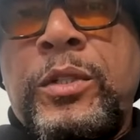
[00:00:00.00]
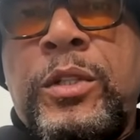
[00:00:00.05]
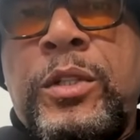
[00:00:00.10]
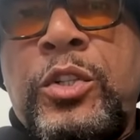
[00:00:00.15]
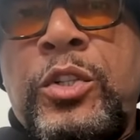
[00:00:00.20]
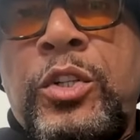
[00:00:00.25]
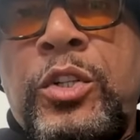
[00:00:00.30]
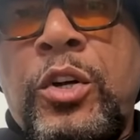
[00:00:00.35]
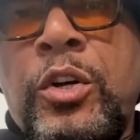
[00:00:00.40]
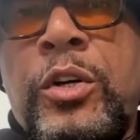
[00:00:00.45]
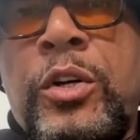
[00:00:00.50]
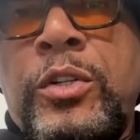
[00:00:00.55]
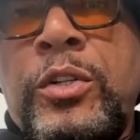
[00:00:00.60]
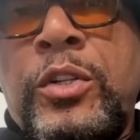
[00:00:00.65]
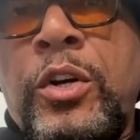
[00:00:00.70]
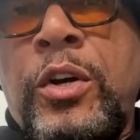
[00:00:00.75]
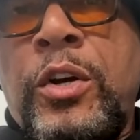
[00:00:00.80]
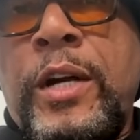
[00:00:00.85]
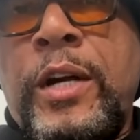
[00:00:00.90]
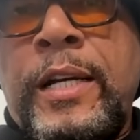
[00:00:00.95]
you're
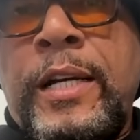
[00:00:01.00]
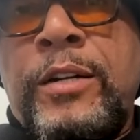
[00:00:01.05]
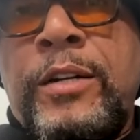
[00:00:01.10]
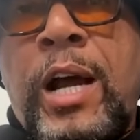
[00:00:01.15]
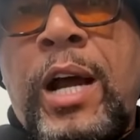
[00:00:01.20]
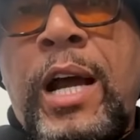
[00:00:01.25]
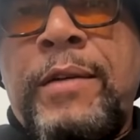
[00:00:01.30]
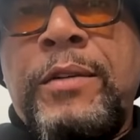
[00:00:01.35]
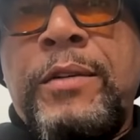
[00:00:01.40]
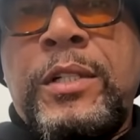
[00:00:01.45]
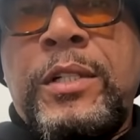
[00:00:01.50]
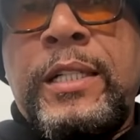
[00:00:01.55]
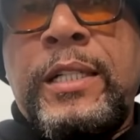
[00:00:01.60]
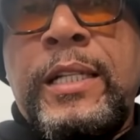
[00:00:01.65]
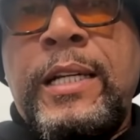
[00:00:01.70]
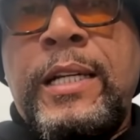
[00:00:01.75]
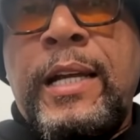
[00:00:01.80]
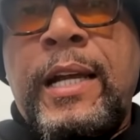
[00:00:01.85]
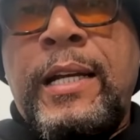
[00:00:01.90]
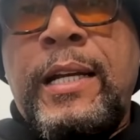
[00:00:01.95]
in the driver's
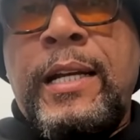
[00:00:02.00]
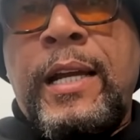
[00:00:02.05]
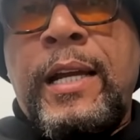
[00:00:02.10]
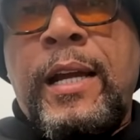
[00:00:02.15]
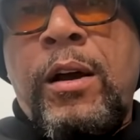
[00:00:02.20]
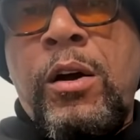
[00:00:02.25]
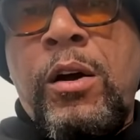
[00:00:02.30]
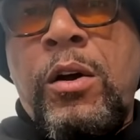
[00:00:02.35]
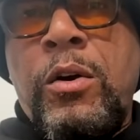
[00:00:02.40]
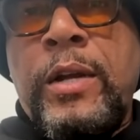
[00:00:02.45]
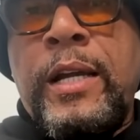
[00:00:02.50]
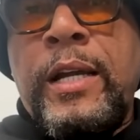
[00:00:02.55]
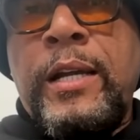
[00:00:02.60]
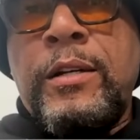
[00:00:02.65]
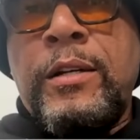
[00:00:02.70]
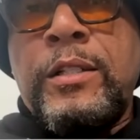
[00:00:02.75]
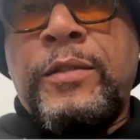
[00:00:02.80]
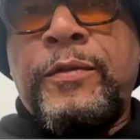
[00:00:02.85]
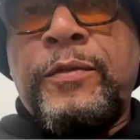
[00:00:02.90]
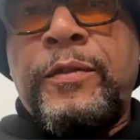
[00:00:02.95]
seat, and all
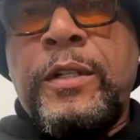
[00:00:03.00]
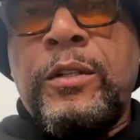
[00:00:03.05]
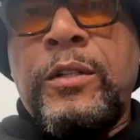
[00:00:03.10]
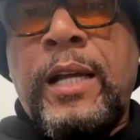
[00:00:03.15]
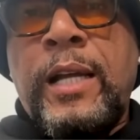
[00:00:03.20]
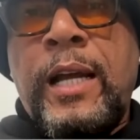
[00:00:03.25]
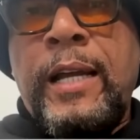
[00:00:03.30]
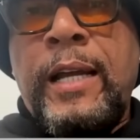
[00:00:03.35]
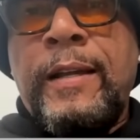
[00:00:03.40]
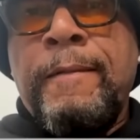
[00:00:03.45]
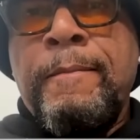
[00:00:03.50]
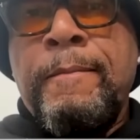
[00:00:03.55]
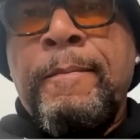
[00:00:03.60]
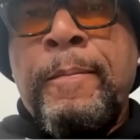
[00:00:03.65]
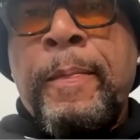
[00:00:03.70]
hitters feel like